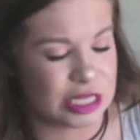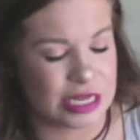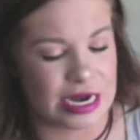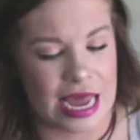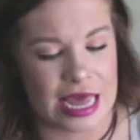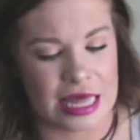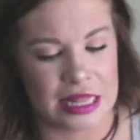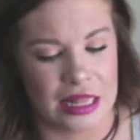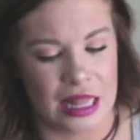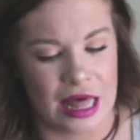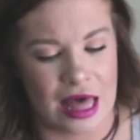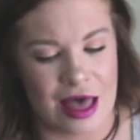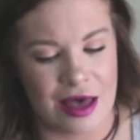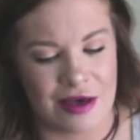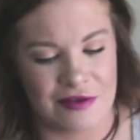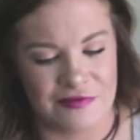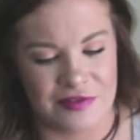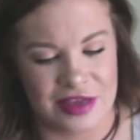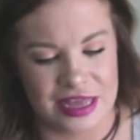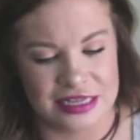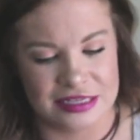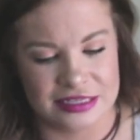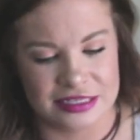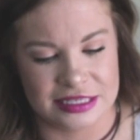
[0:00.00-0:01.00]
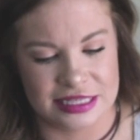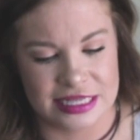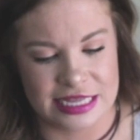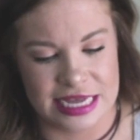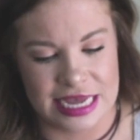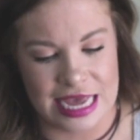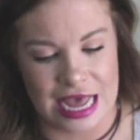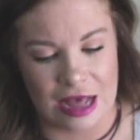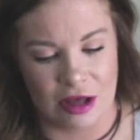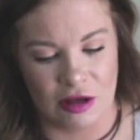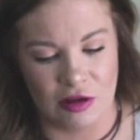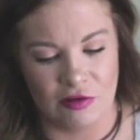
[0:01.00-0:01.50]
that I love is
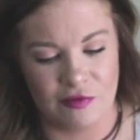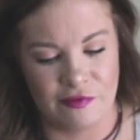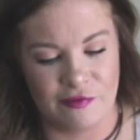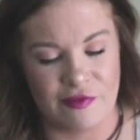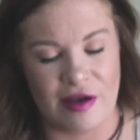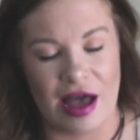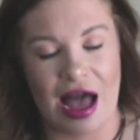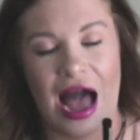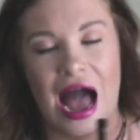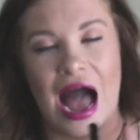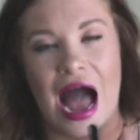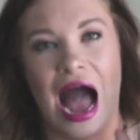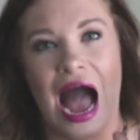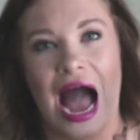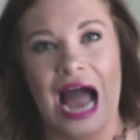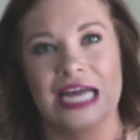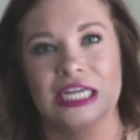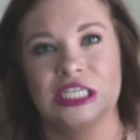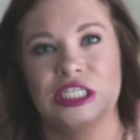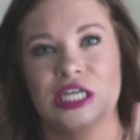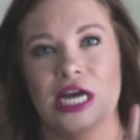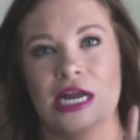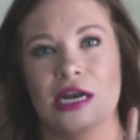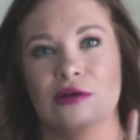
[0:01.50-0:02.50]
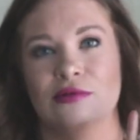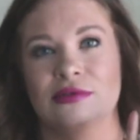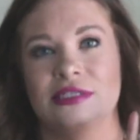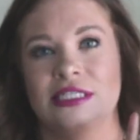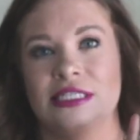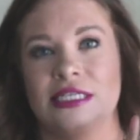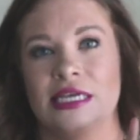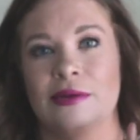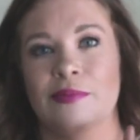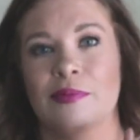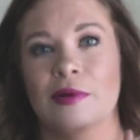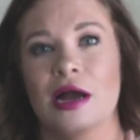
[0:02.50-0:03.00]
the e.l.f. eyeshadow
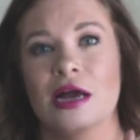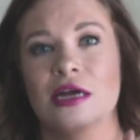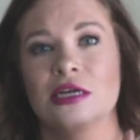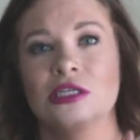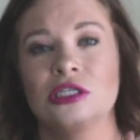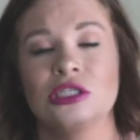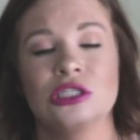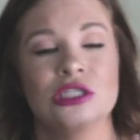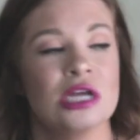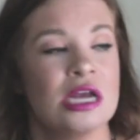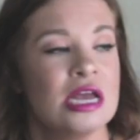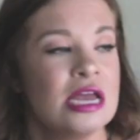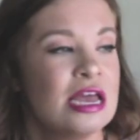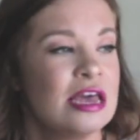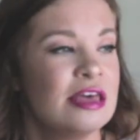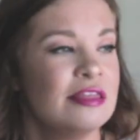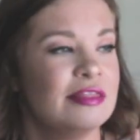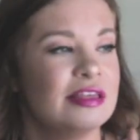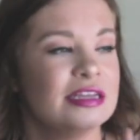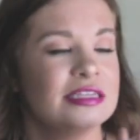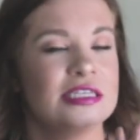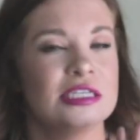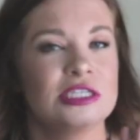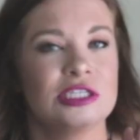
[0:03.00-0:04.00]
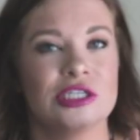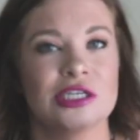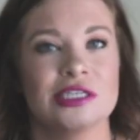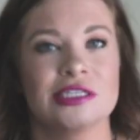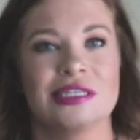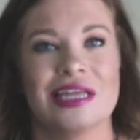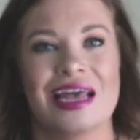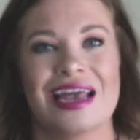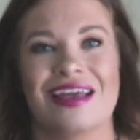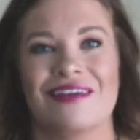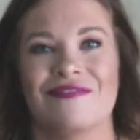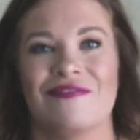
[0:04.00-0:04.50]
C brush. This is
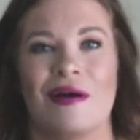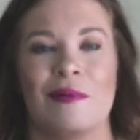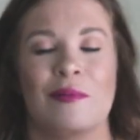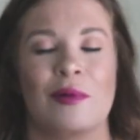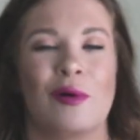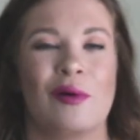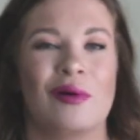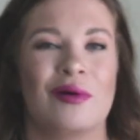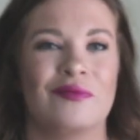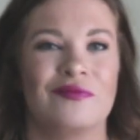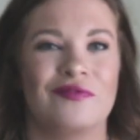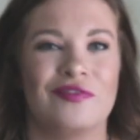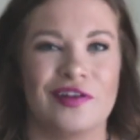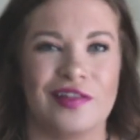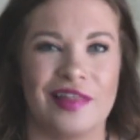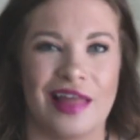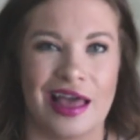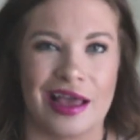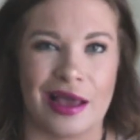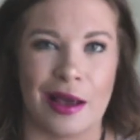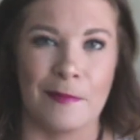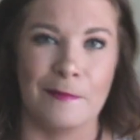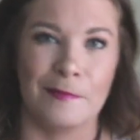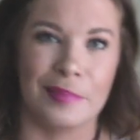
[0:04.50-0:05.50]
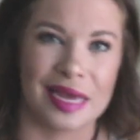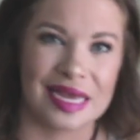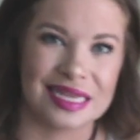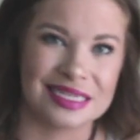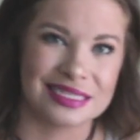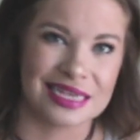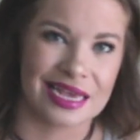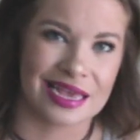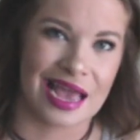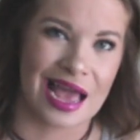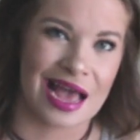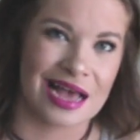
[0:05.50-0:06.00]
just like if I'm going for like a
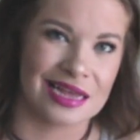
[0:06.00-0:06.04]
basic